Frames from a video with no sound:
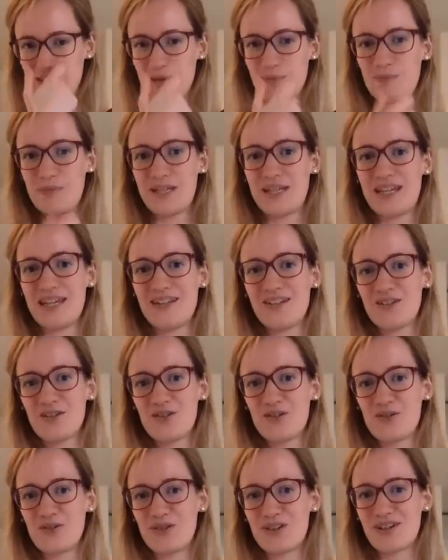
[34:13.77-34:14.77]
Beginner
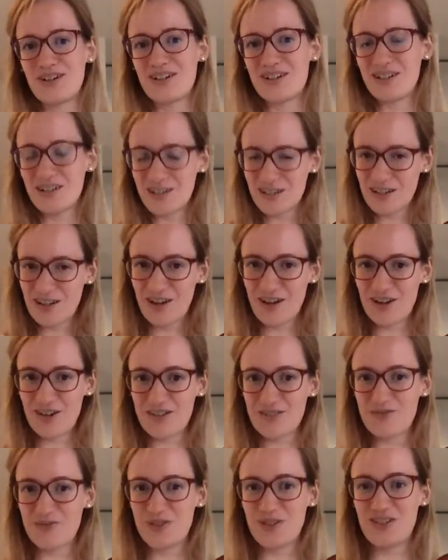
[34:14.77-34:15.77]
or hard
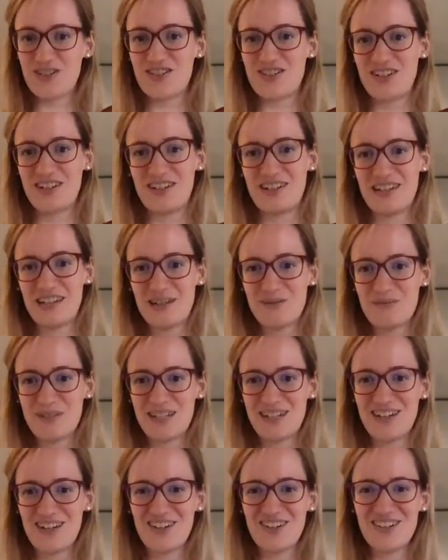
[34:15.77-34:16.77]
version? Let me
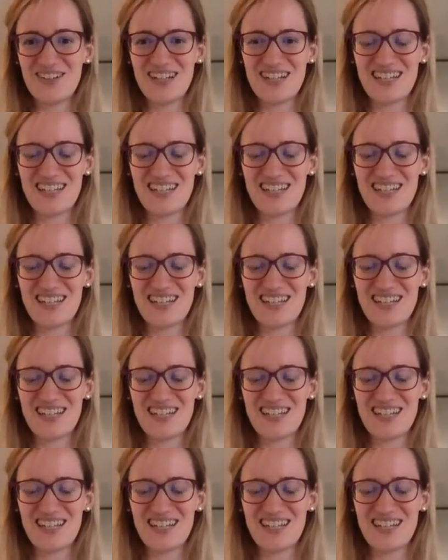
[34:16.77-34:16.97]
know.